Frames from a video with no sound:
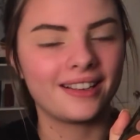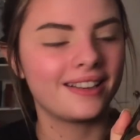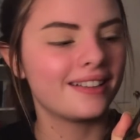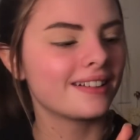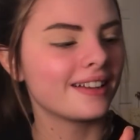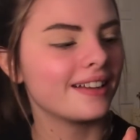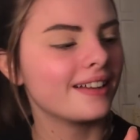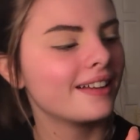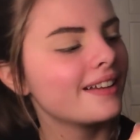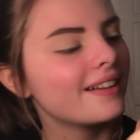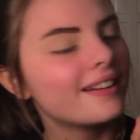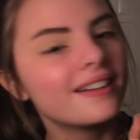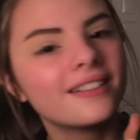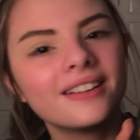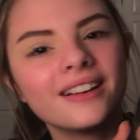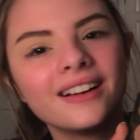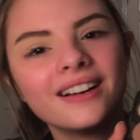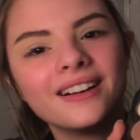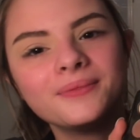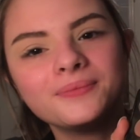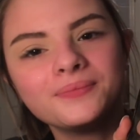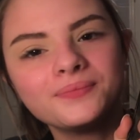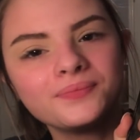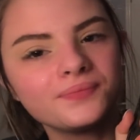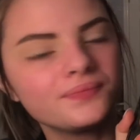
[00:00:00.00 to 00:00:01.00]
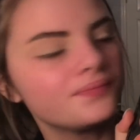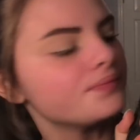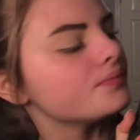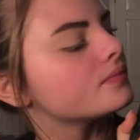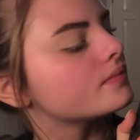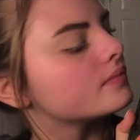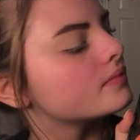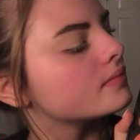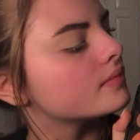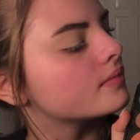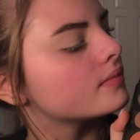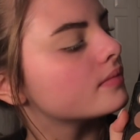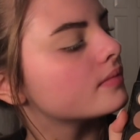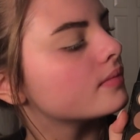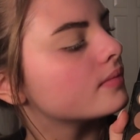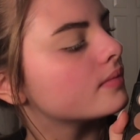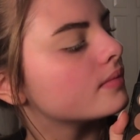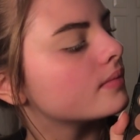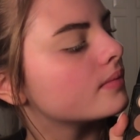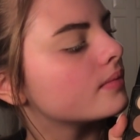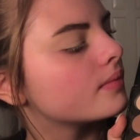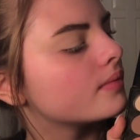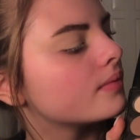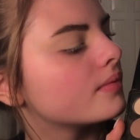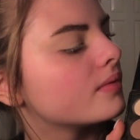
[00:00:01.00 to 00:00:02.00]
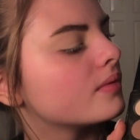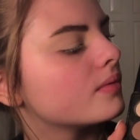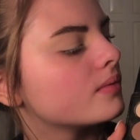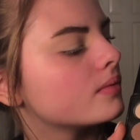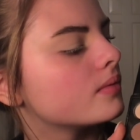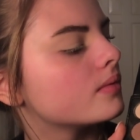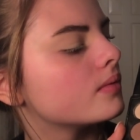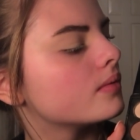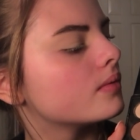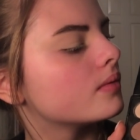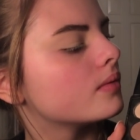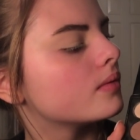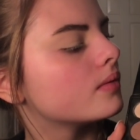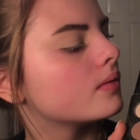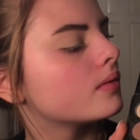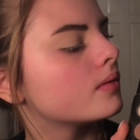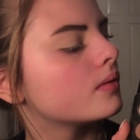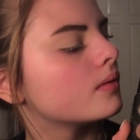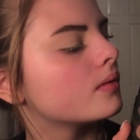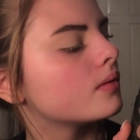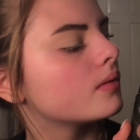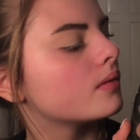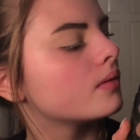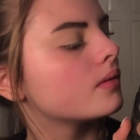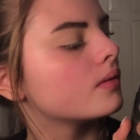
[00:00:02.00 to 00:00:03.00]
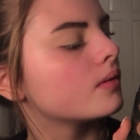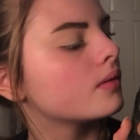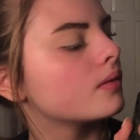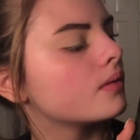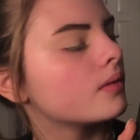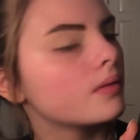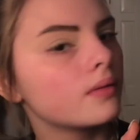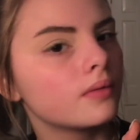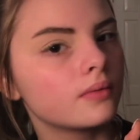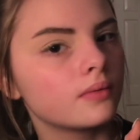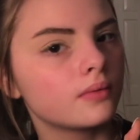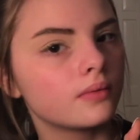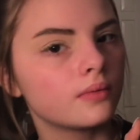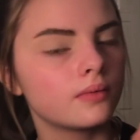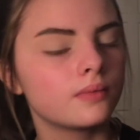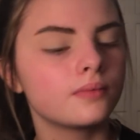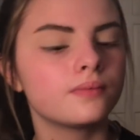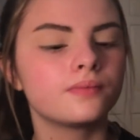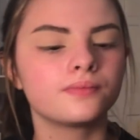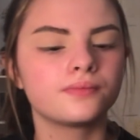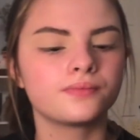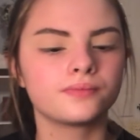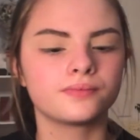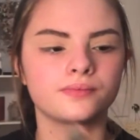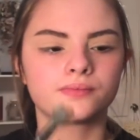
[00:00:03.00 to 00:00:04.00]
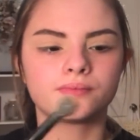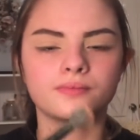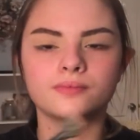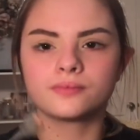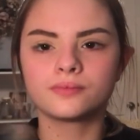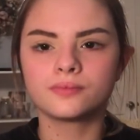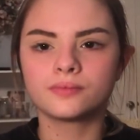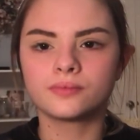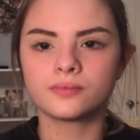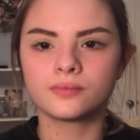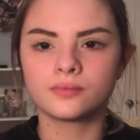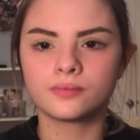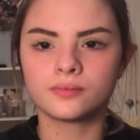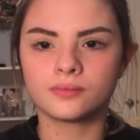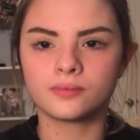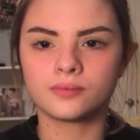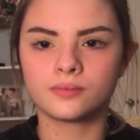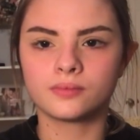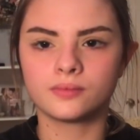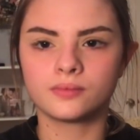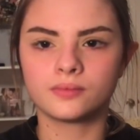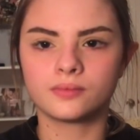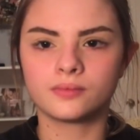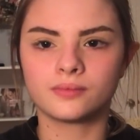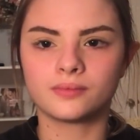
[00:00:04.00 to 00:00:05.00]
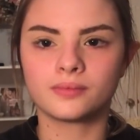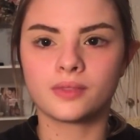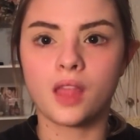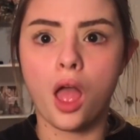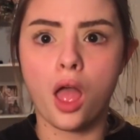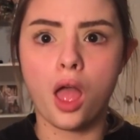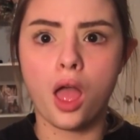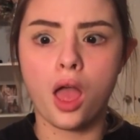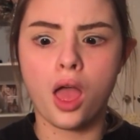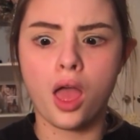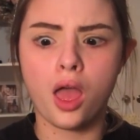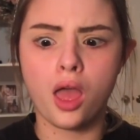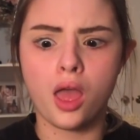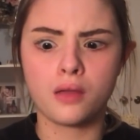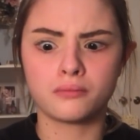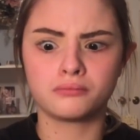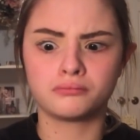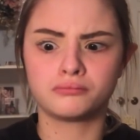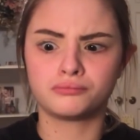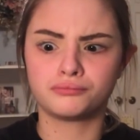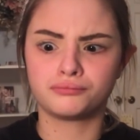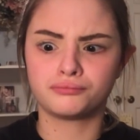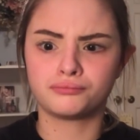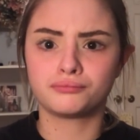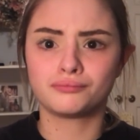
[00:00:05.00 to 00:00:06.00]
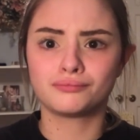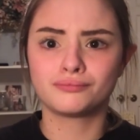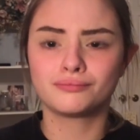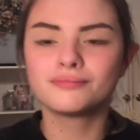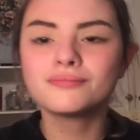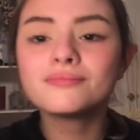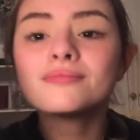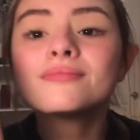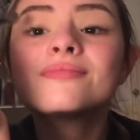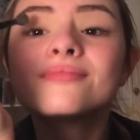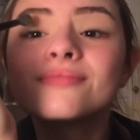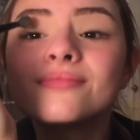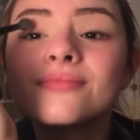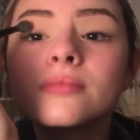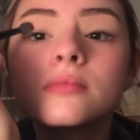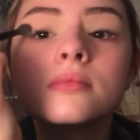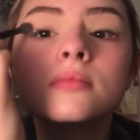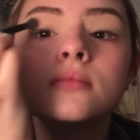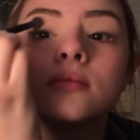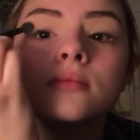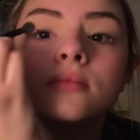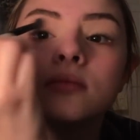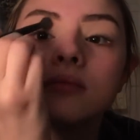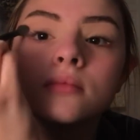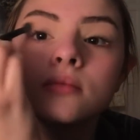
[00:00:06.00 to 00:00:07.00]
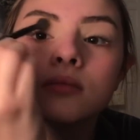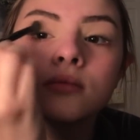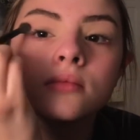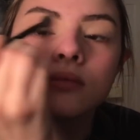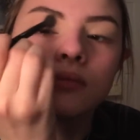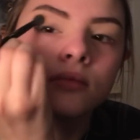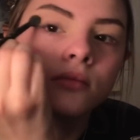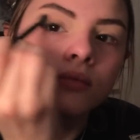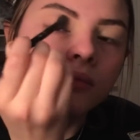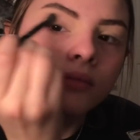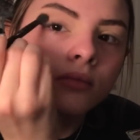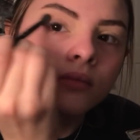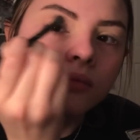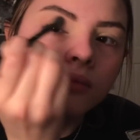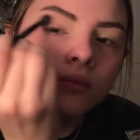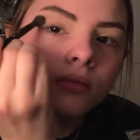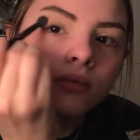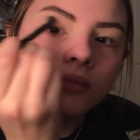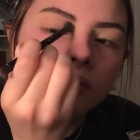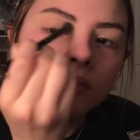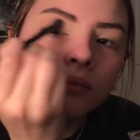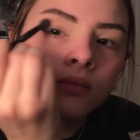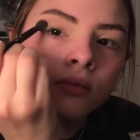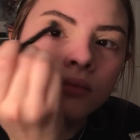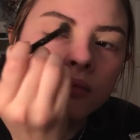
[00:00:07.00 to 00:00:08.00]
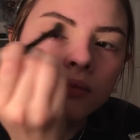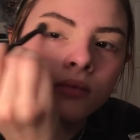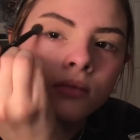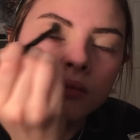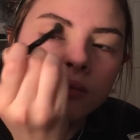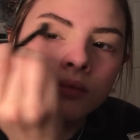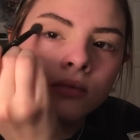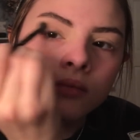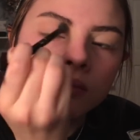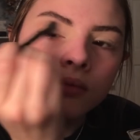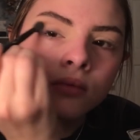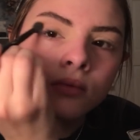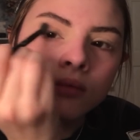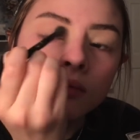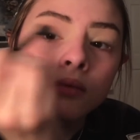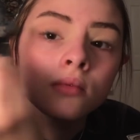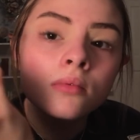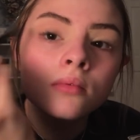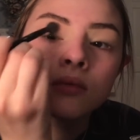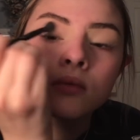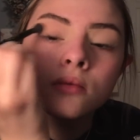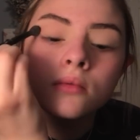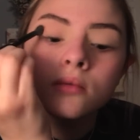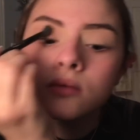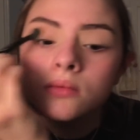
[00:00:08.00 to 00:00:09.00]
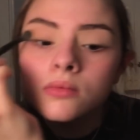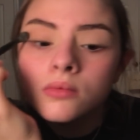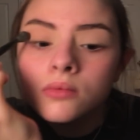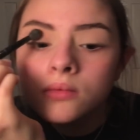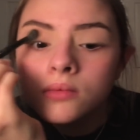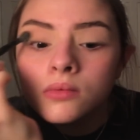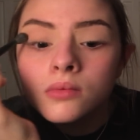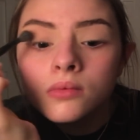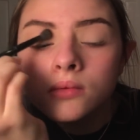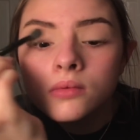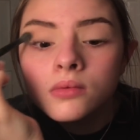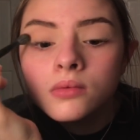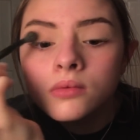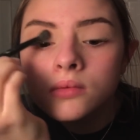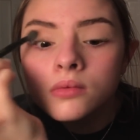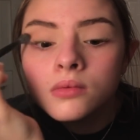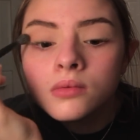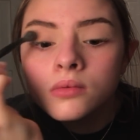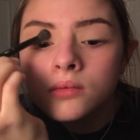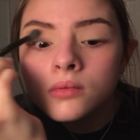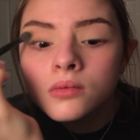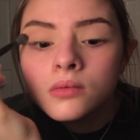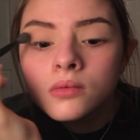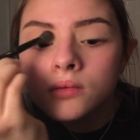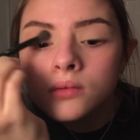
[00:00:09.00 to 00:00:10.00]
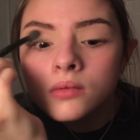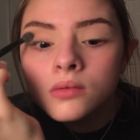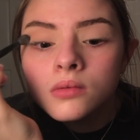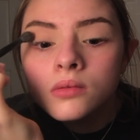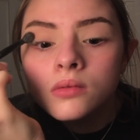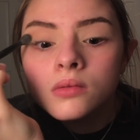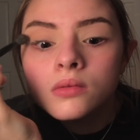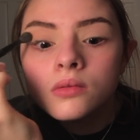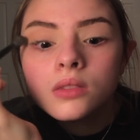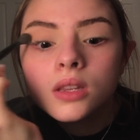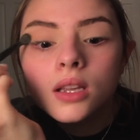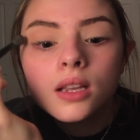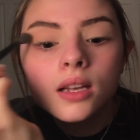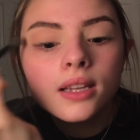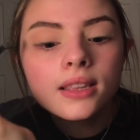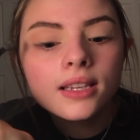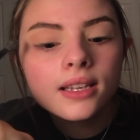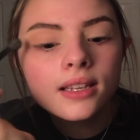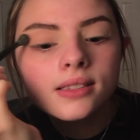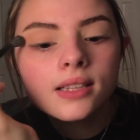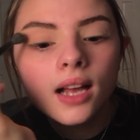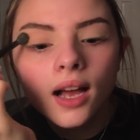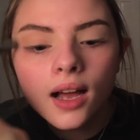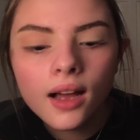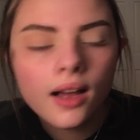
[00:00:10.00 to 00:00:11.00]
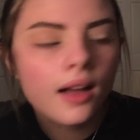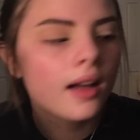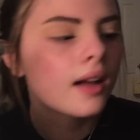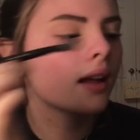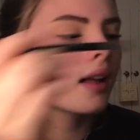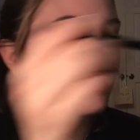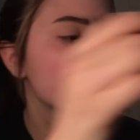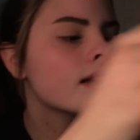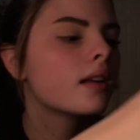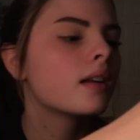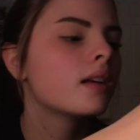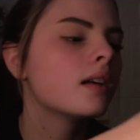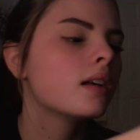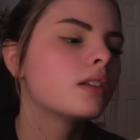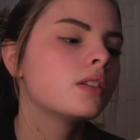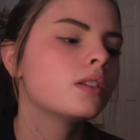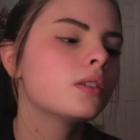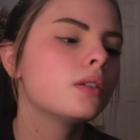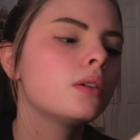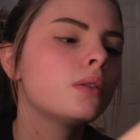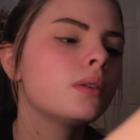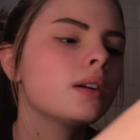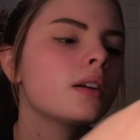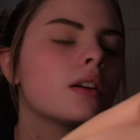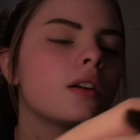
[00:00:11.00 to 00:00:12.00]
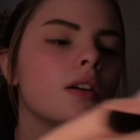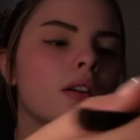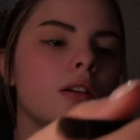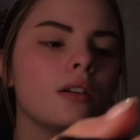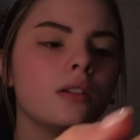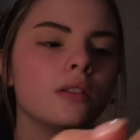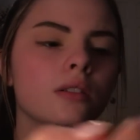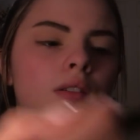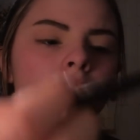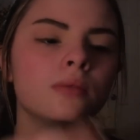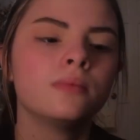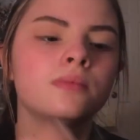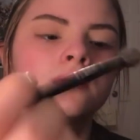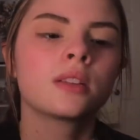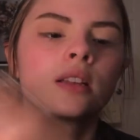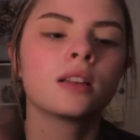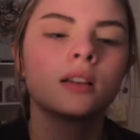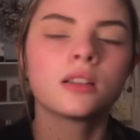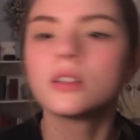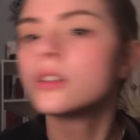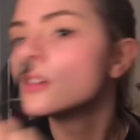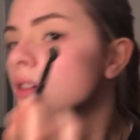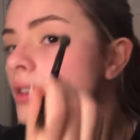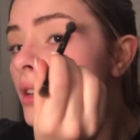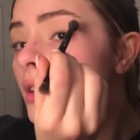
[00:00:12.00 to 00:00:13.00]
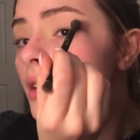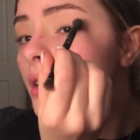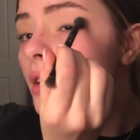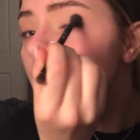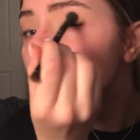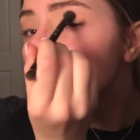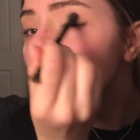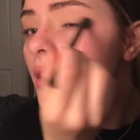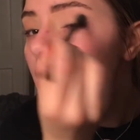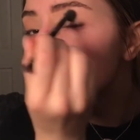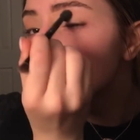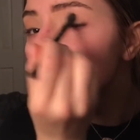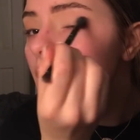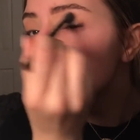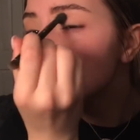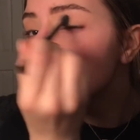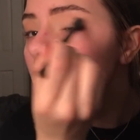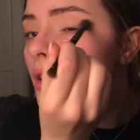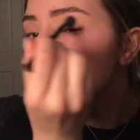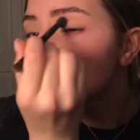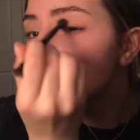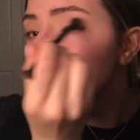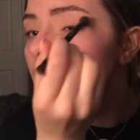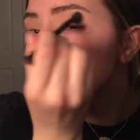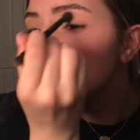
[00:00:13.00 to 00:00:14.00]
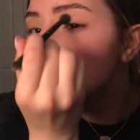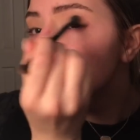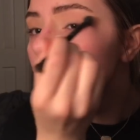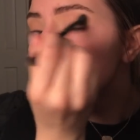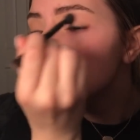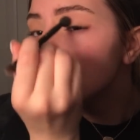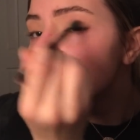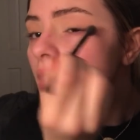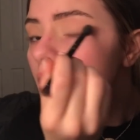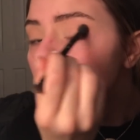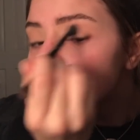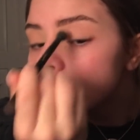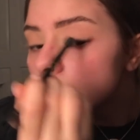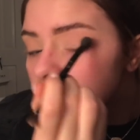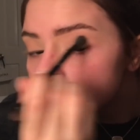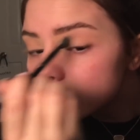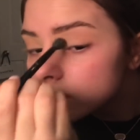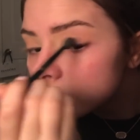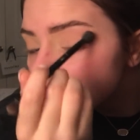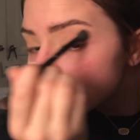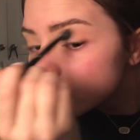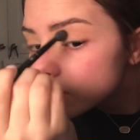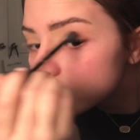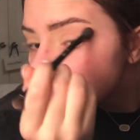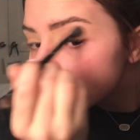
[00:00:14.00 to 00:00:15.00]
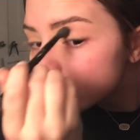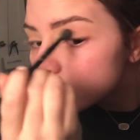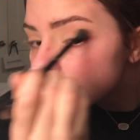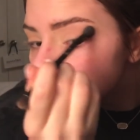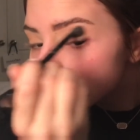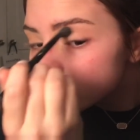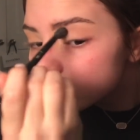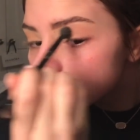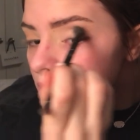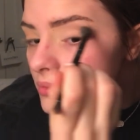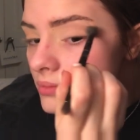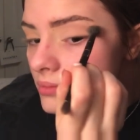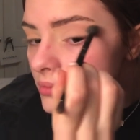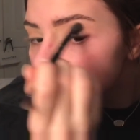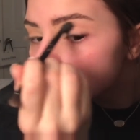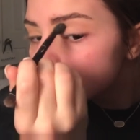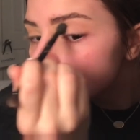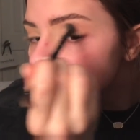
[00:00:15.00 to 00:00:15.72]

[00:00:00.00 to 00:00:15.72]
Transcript: Okay, so I'm going to go ahead and start off with the eyeshadow, and I'm going to be doing a light brown smoky eye just for fall. I think it looks really pretty for fall, and I start off with a light brownish